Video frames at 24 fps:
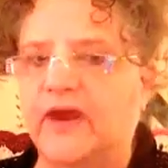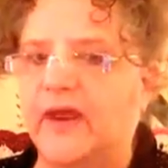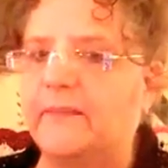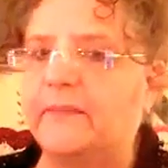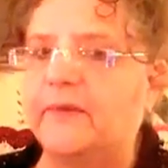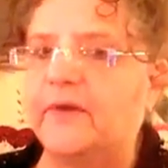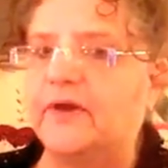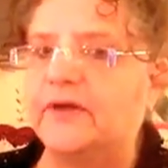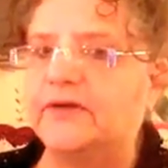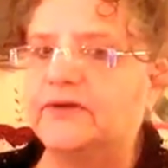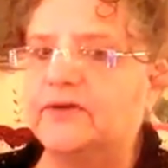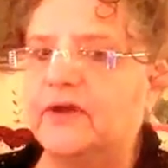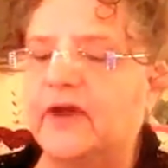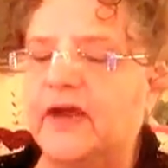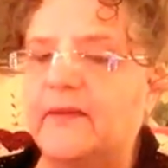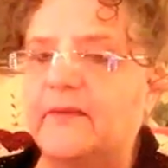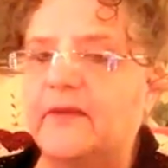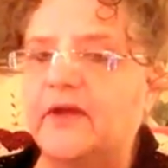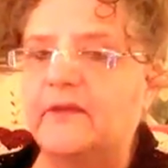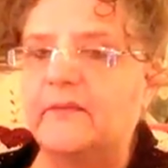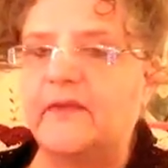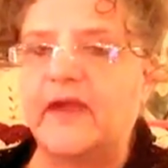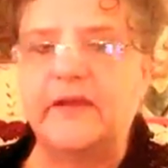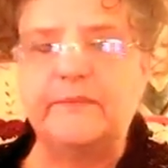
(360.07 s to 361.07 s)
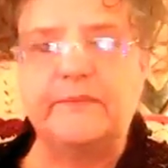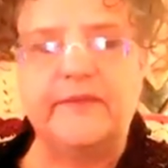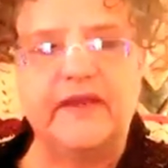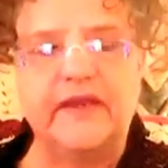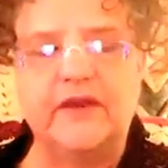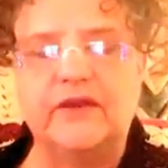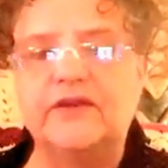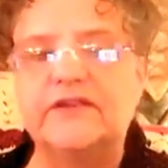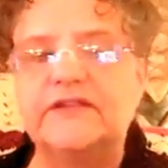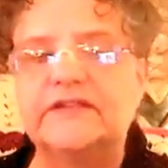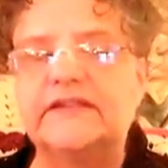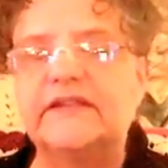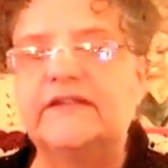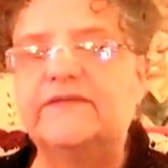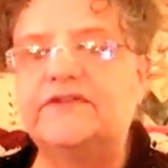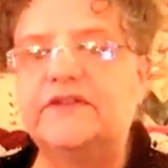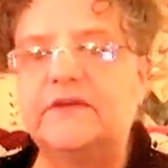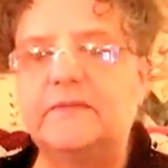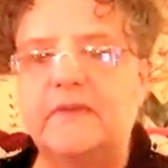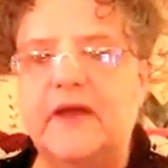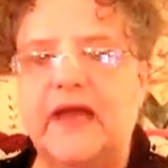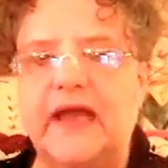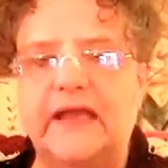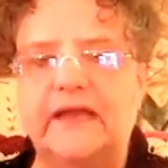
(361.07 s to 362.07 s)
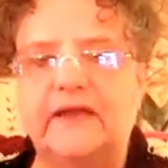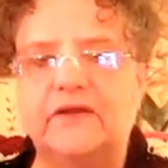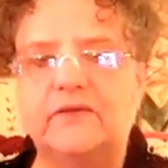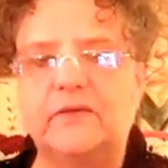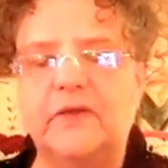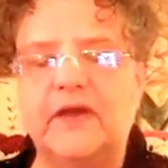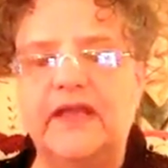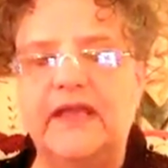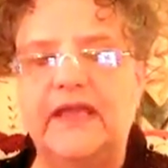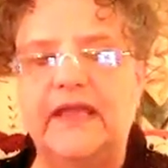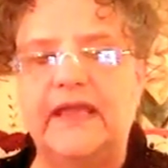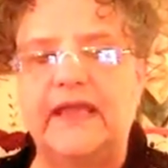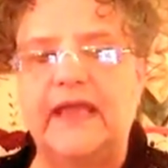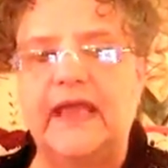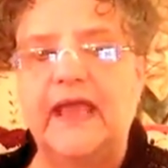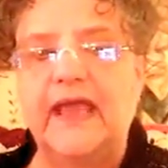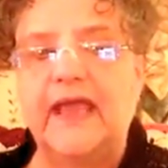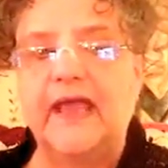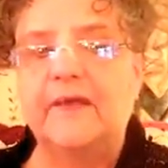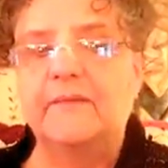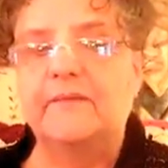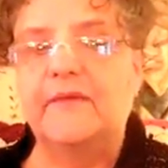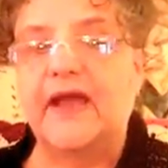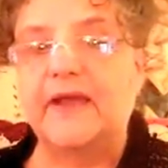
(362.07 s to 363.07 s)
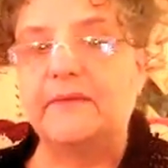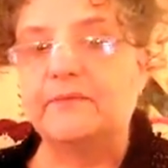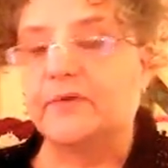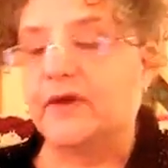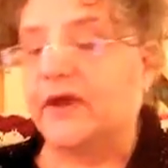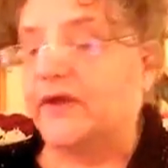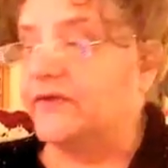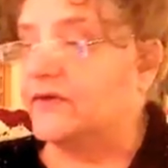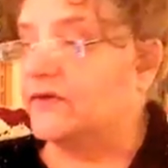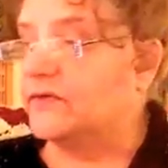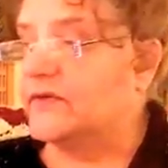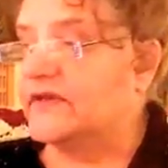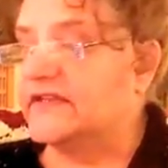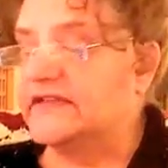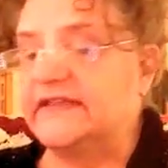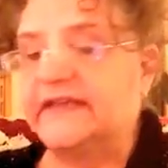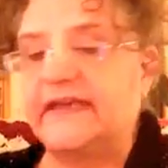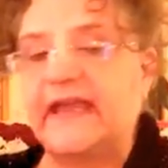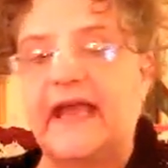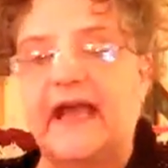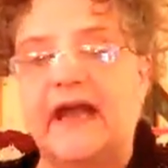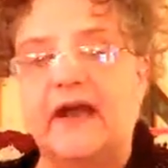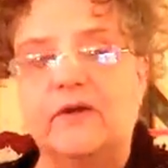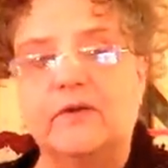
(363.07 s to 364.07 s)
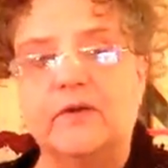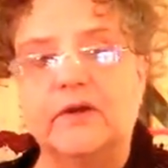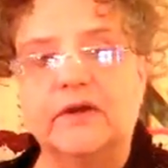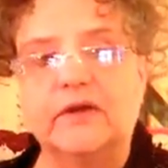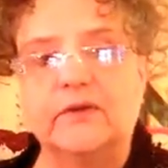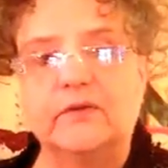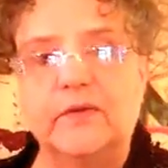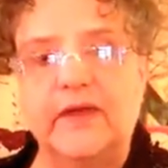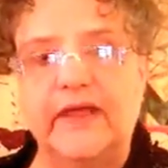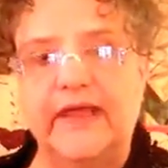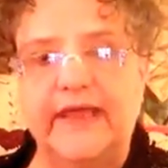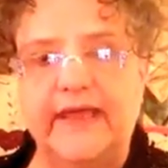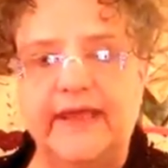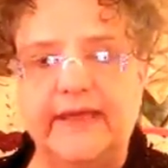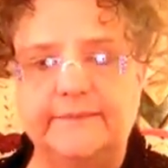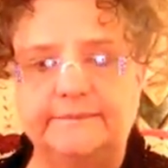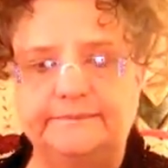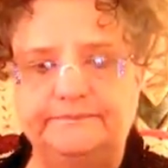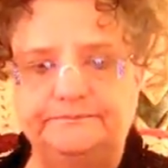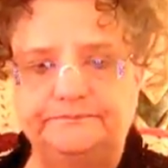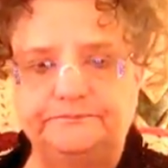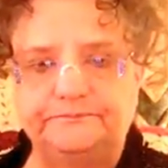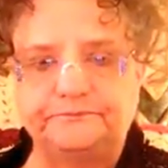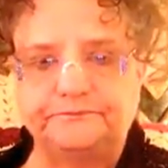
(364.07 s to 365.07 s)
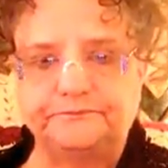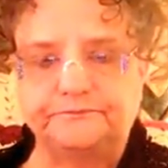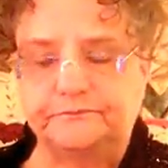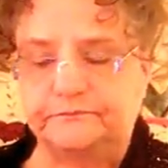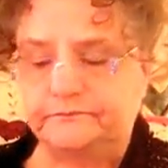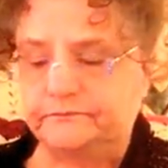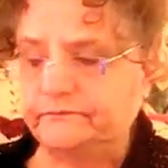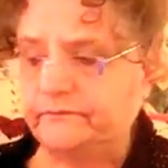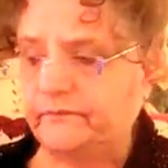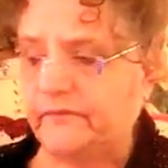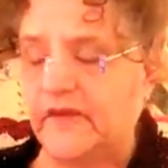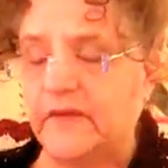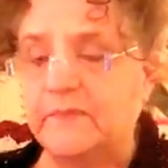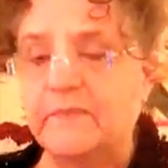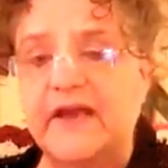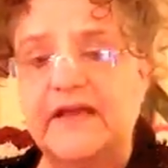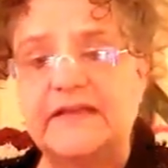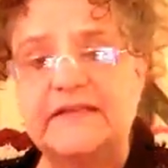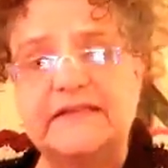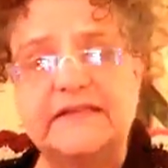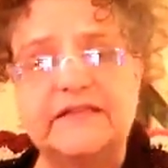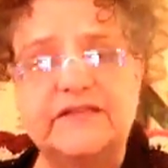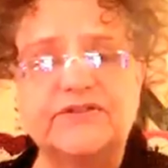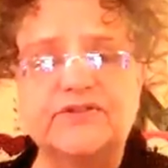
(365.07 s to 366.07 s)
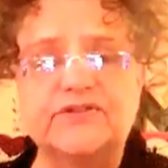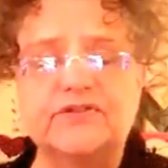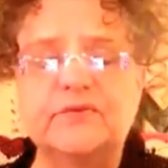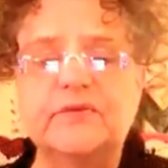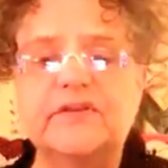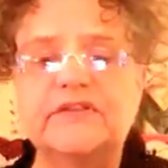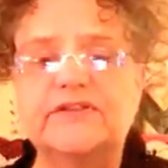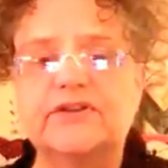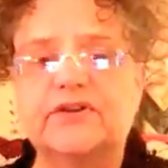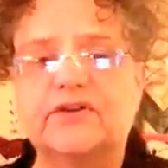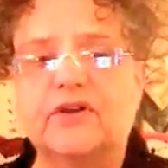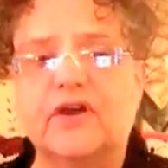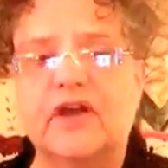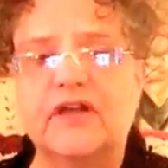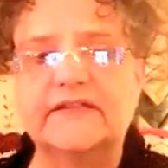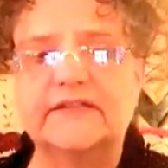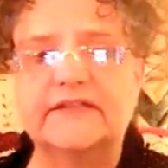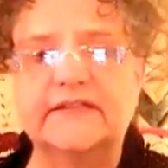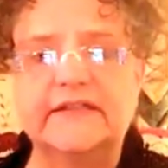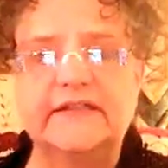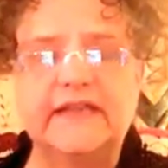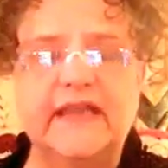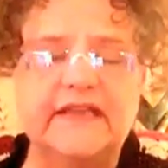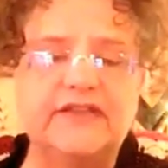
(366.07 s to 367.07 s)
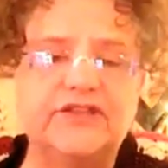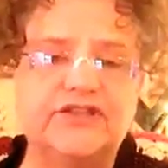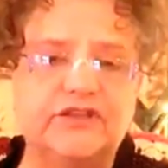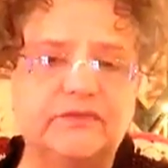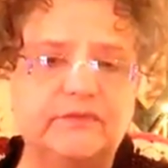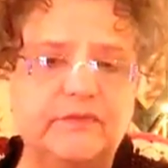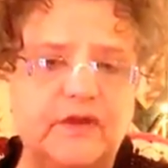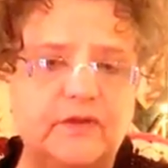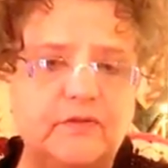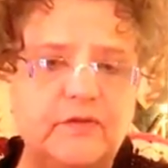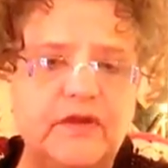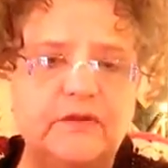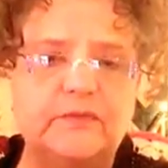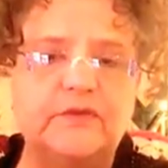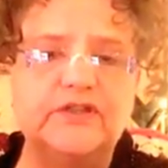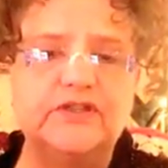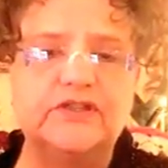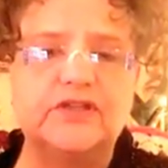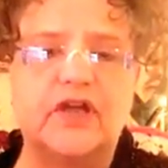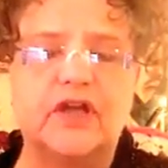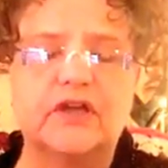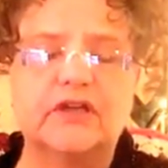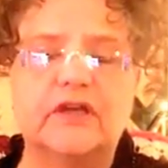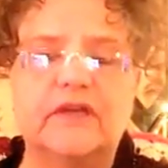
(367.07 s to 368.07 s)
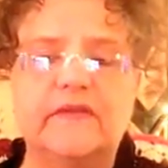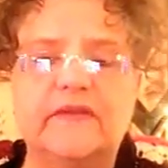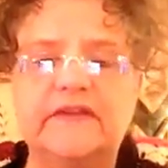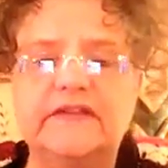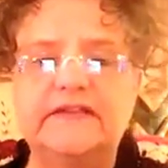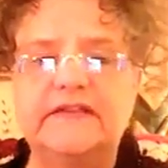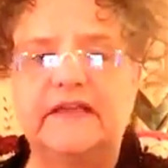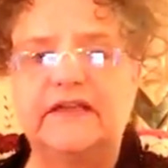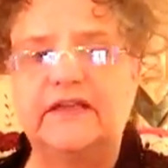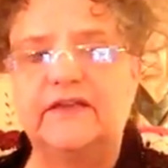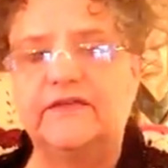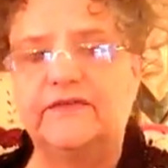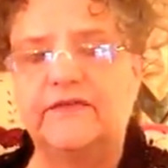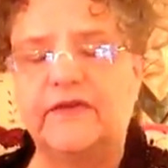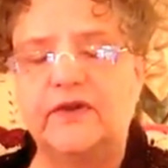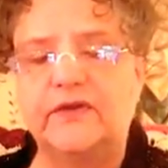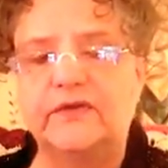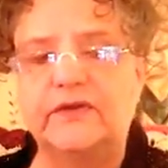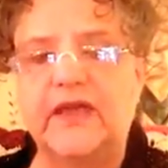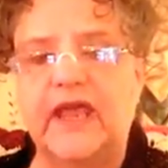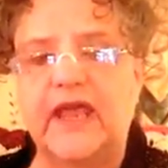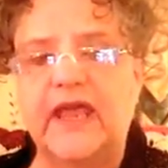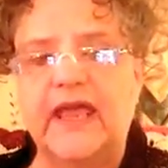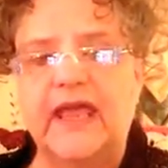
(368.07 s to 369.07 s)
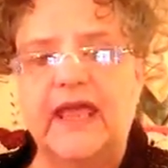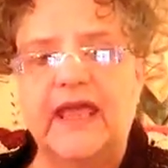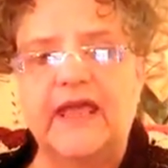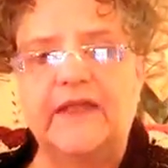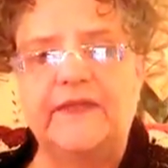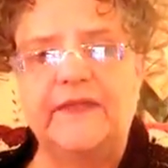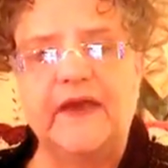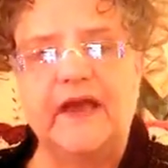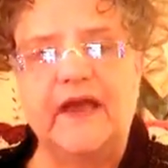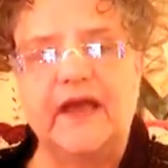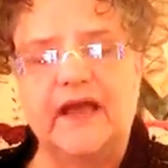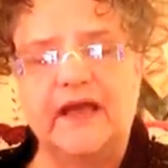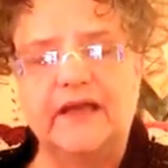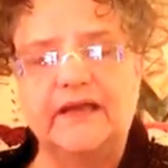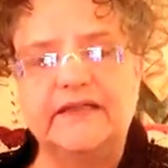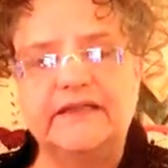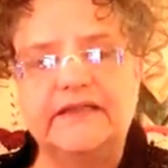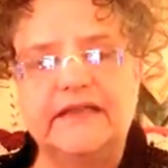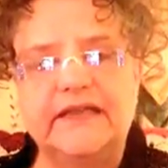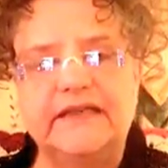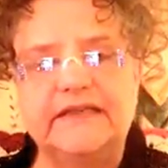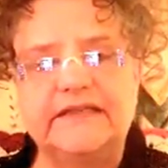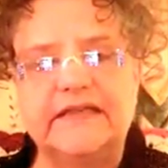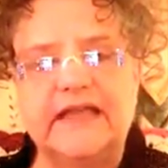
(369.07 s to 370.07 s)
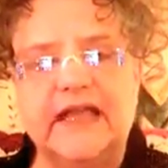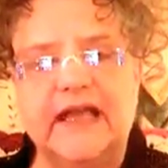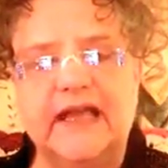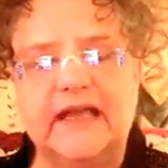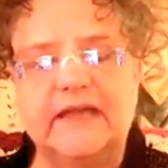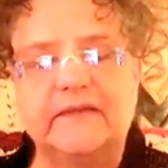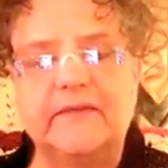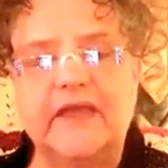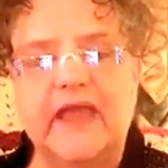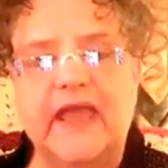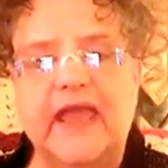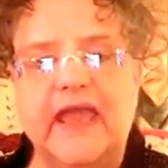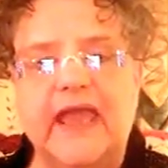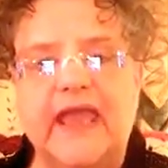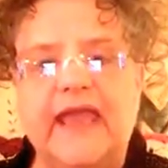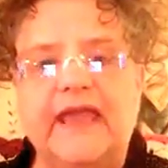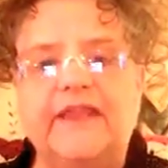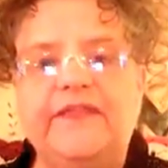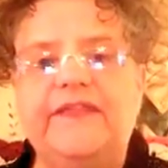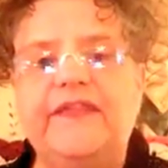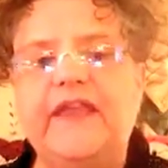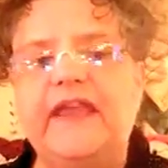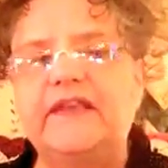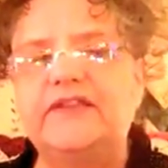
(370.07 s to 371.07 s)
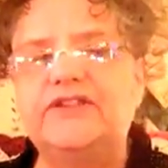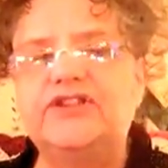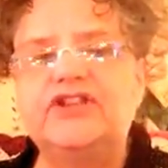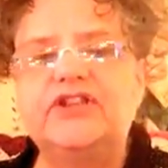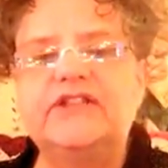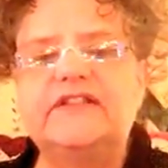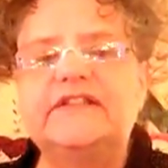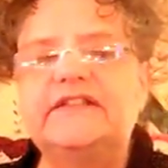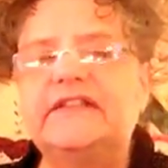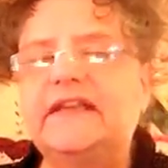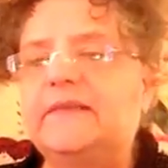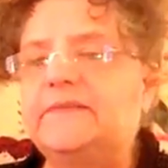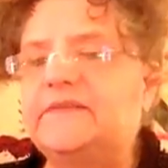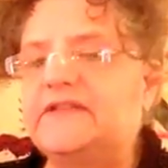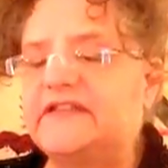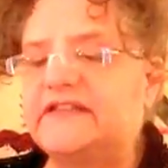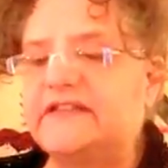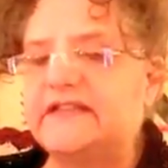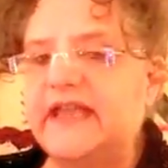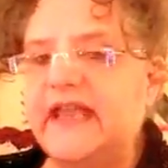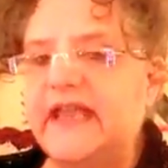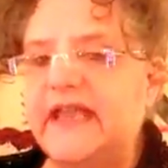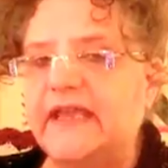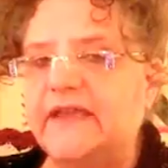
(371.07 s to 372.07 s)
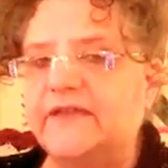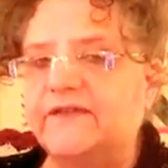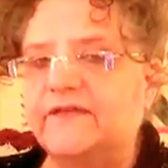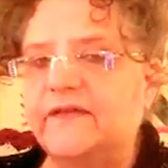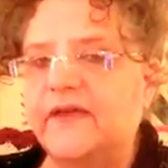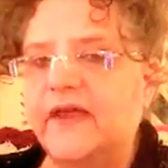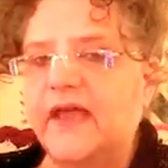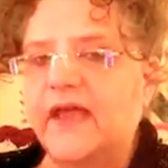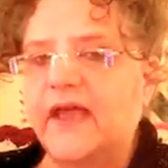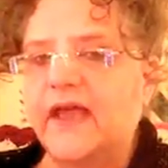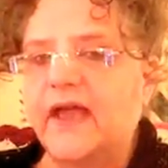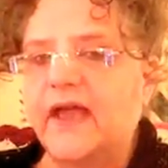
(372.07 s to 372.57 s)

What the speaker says: grandpa and grandma, my parents lived a mile away. My brother was an hour away. My sister was across the nation, but we would talk on the telephone at the holiday time. And things just seemed safe.